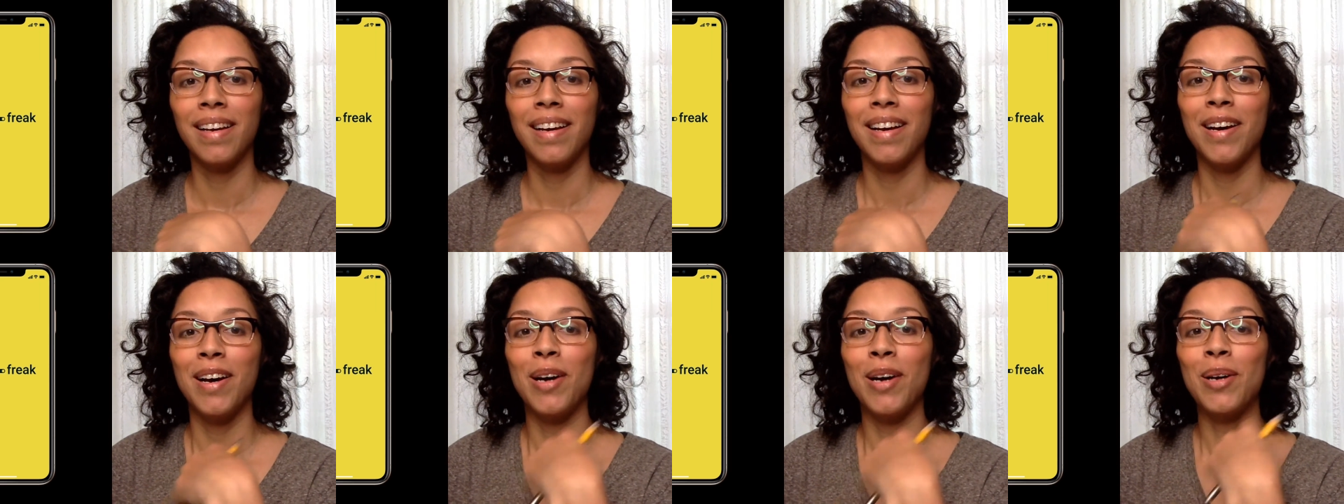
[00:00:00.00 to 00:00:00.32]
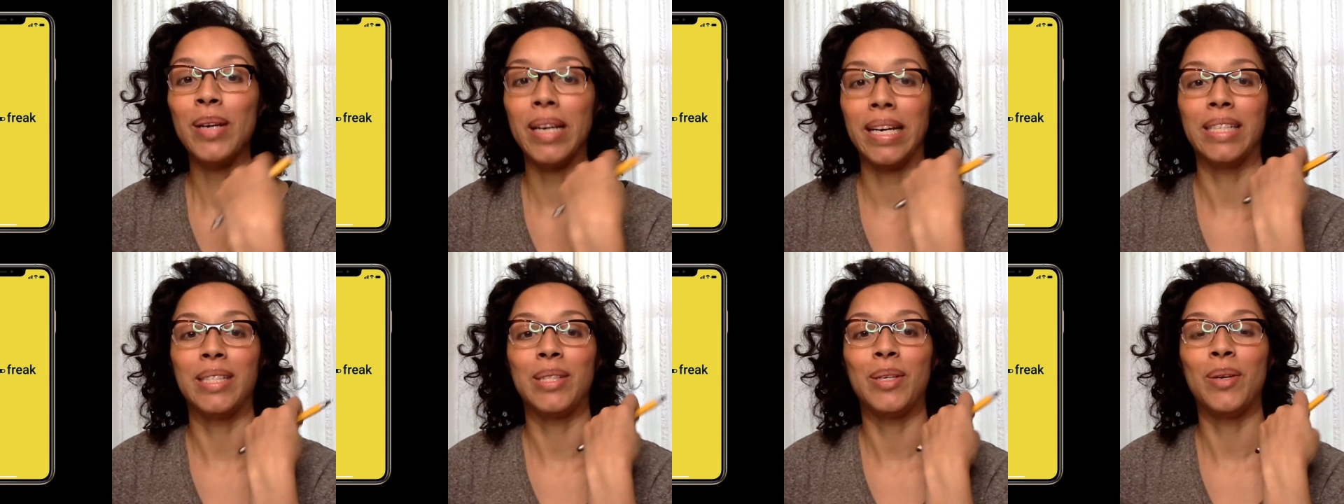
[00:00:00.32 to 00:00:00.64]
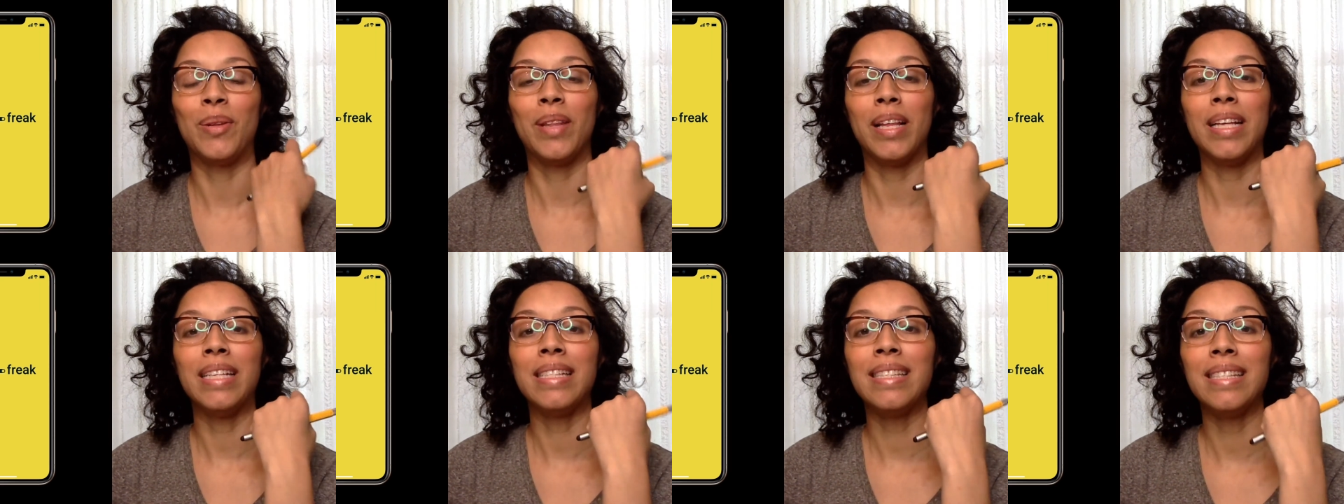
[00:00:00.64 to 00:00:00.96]
Okay,
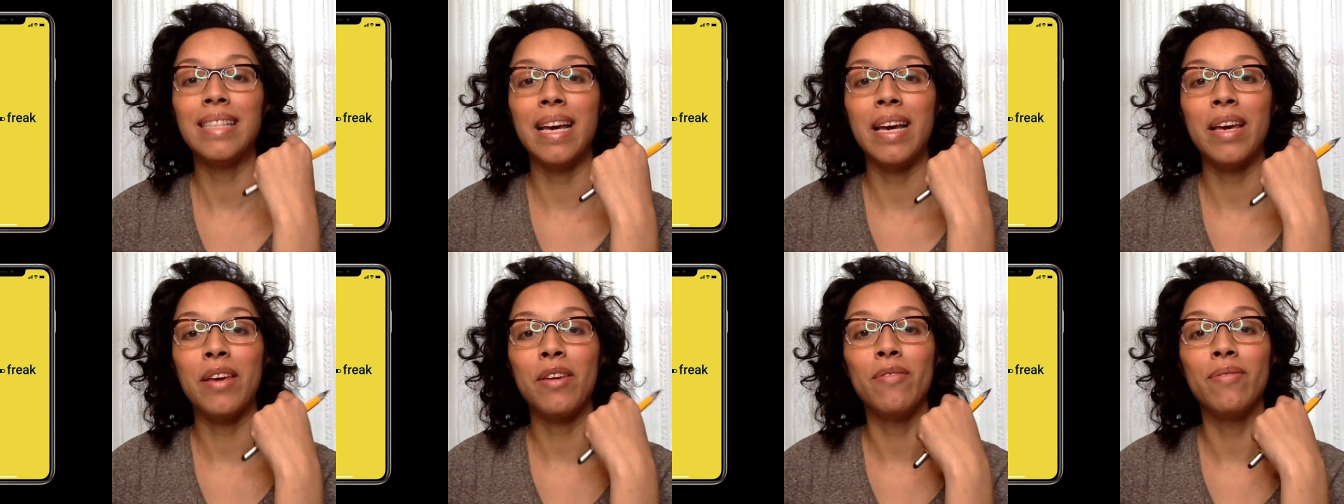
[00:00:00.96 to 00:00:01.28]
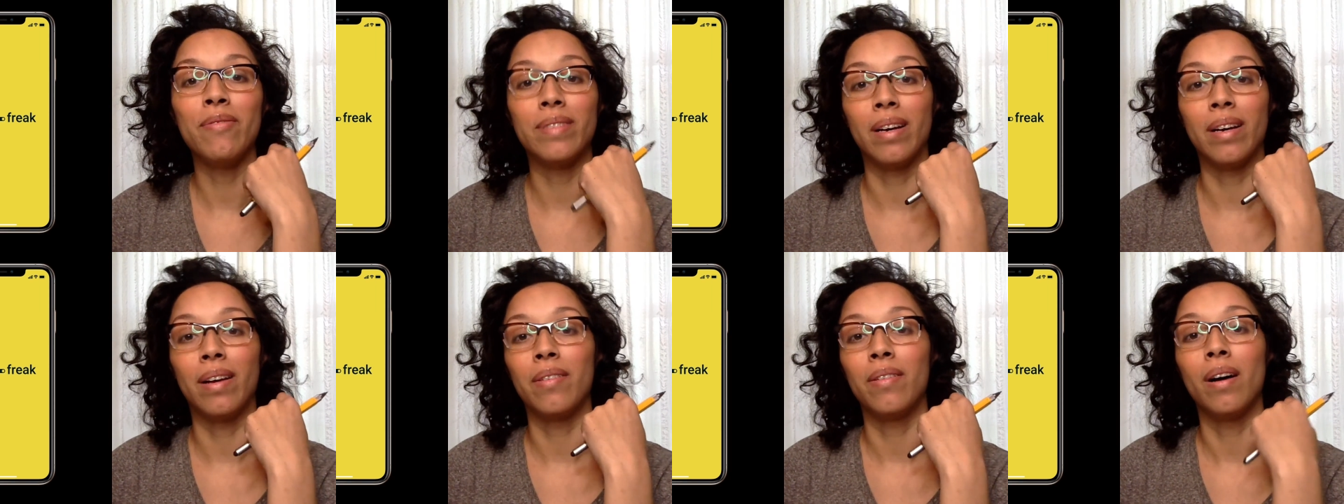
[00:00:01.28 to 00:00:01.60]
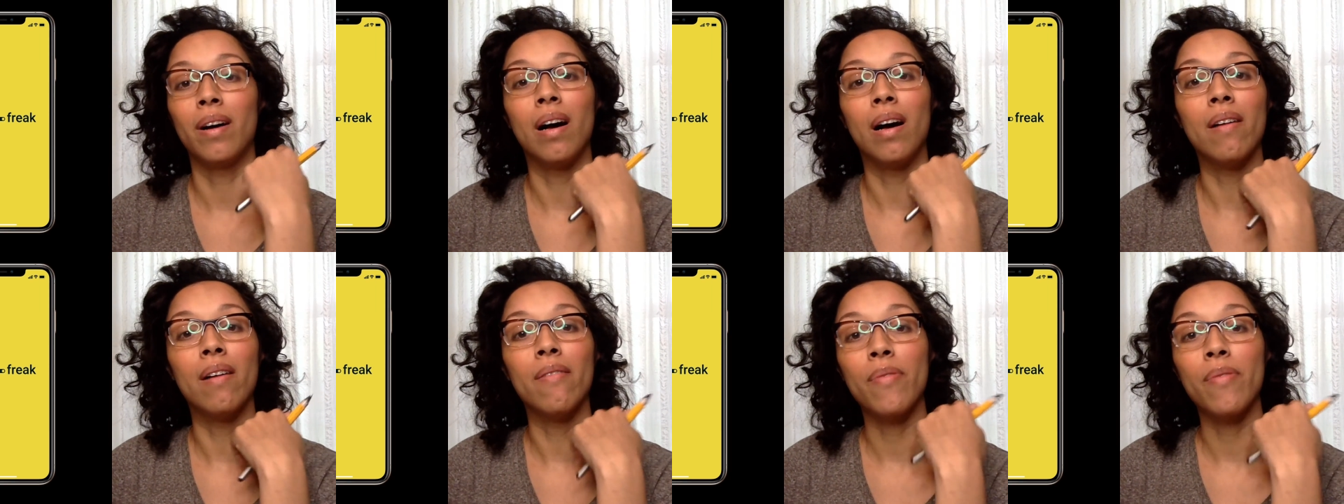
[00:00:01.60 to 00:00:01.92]
so let's say you've done
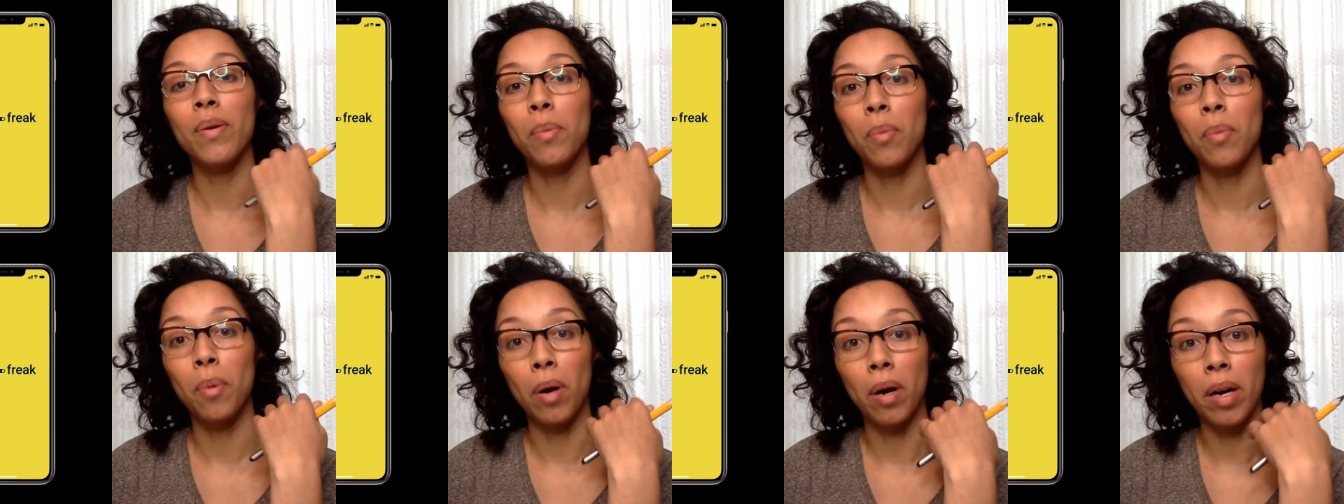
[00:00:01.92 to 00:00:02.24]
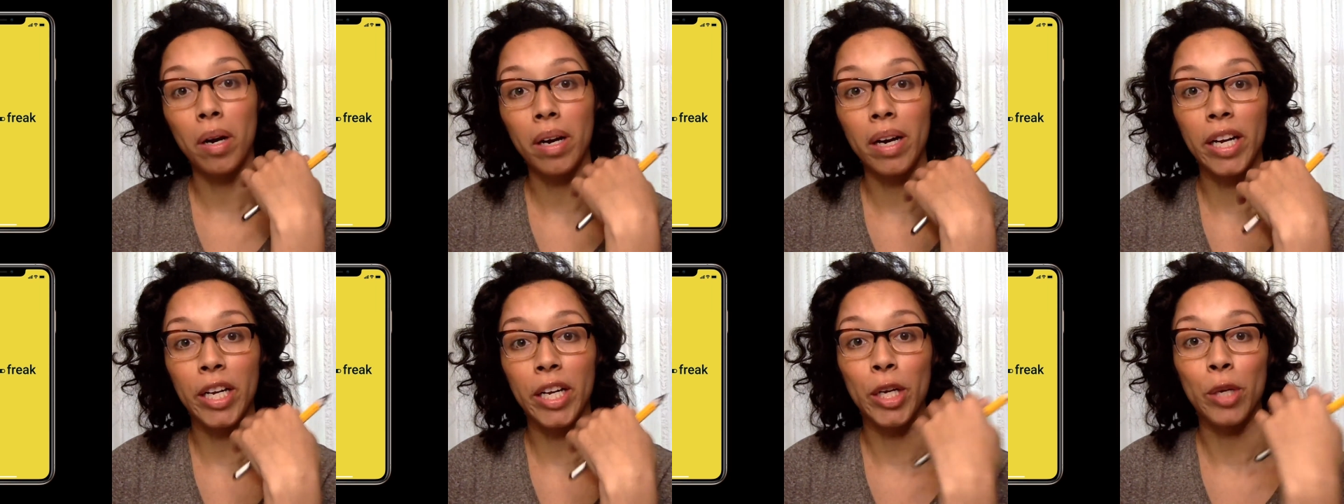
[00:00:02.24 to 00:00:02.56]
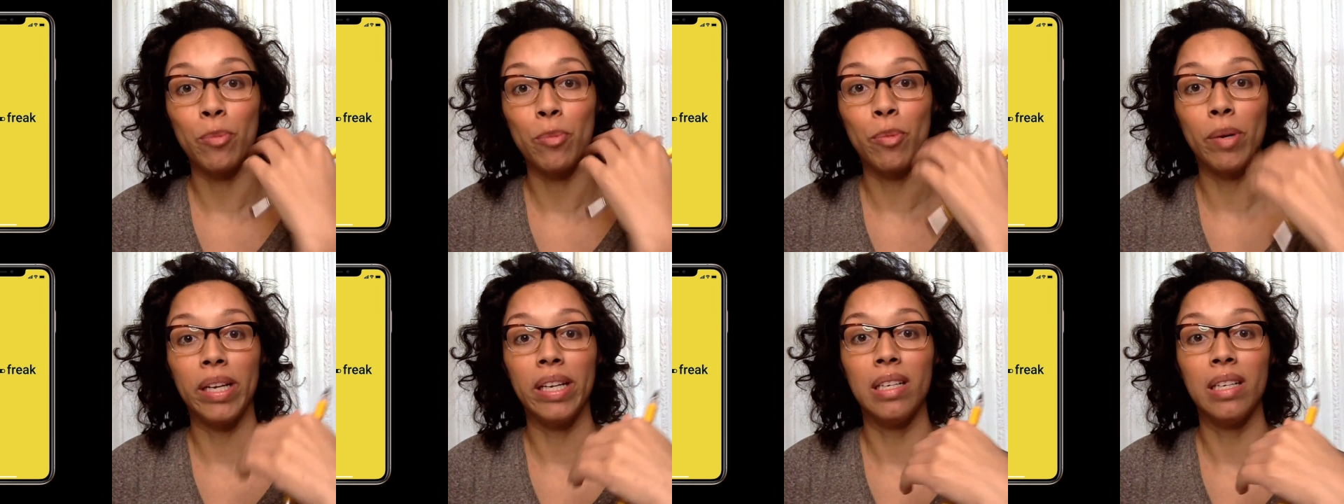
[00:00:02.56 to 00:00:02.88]
all of the work and
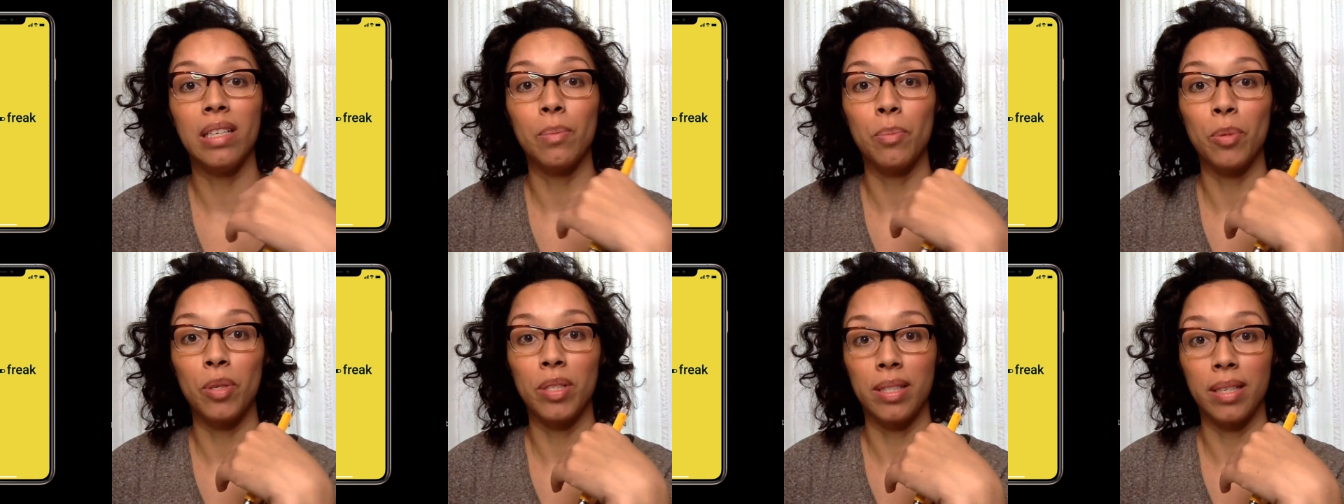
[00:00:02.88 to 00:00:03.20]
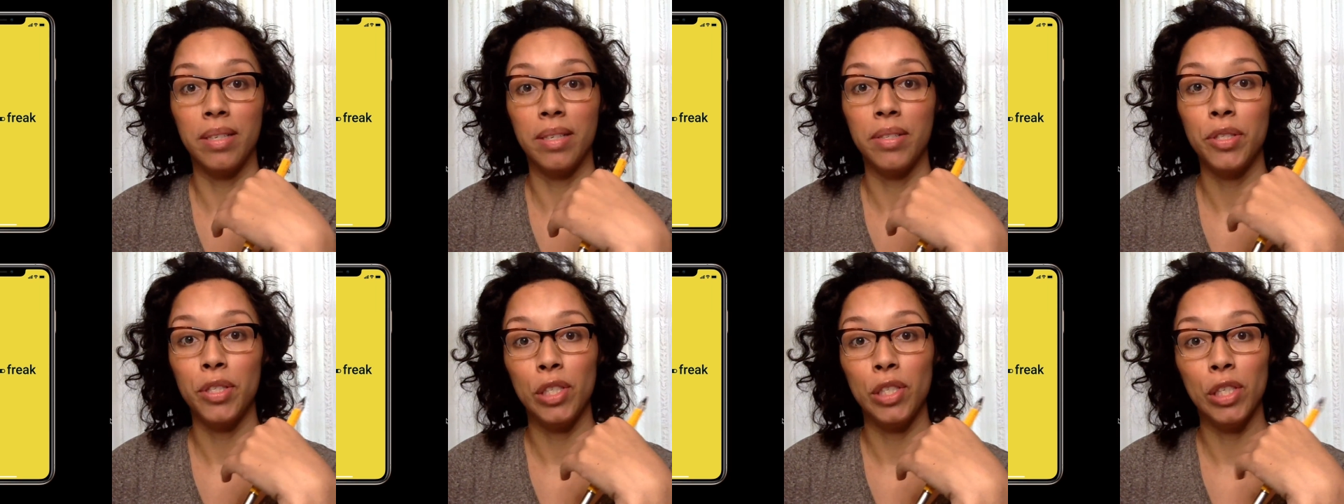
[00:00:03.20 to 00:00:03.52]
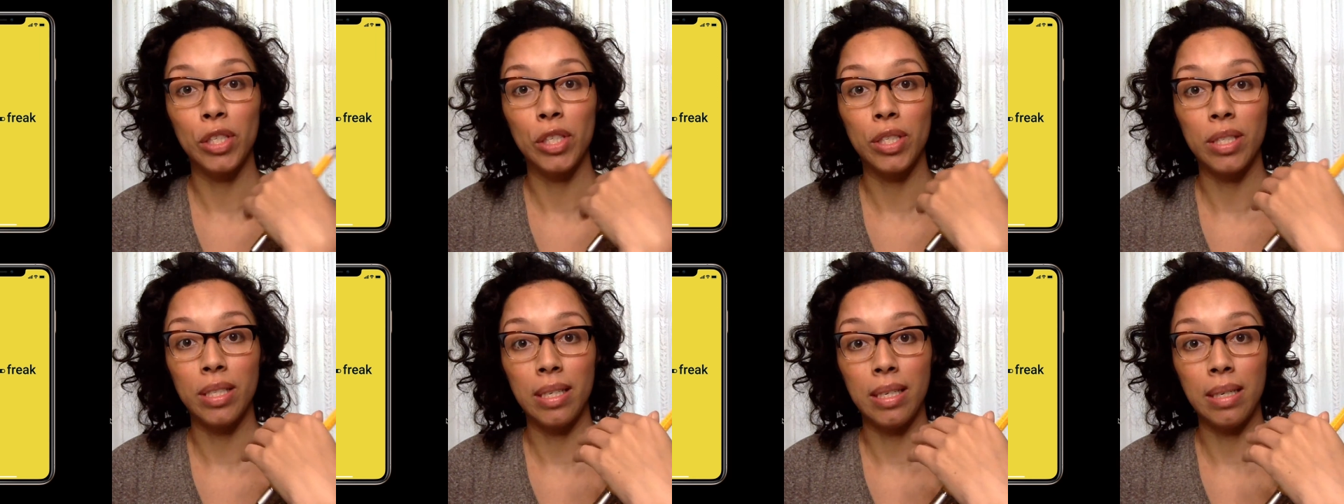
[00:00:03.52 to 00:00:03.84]
you're ready to present to
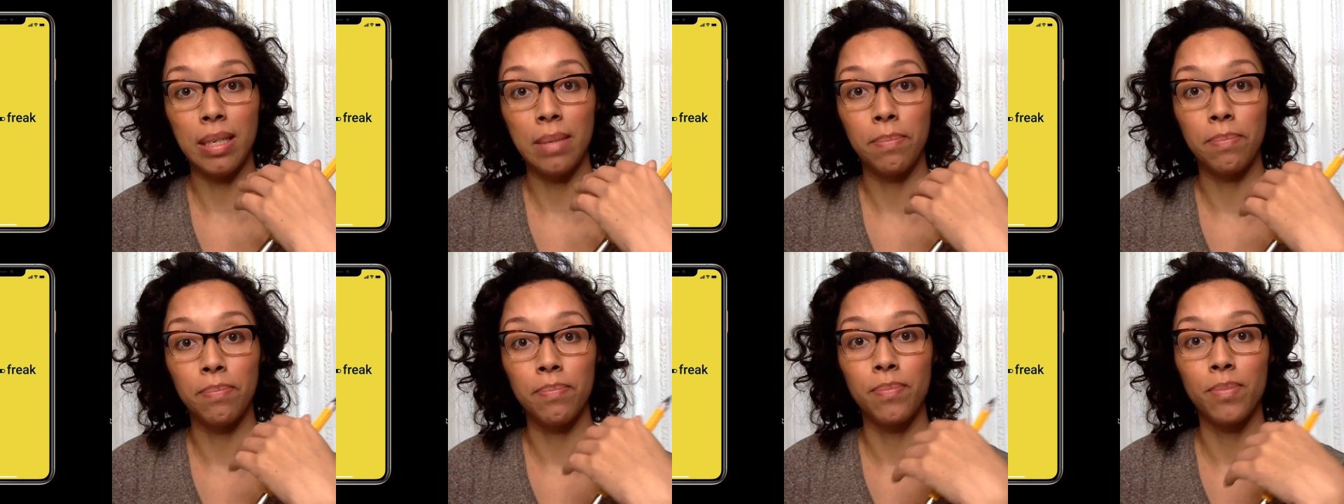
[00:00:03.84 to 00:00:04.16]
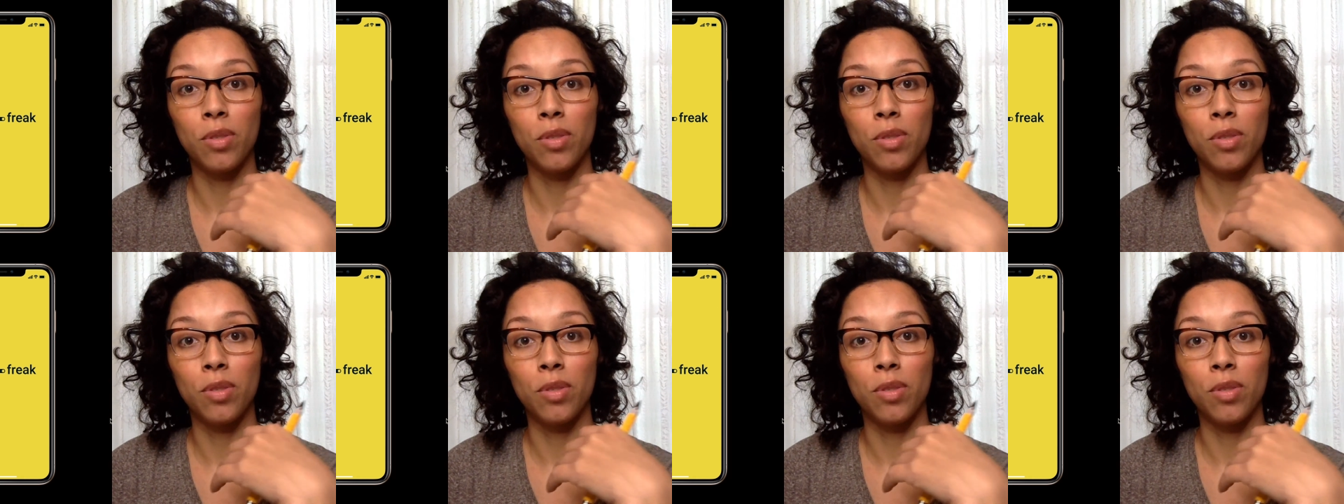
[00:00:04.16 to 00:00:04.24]
your team.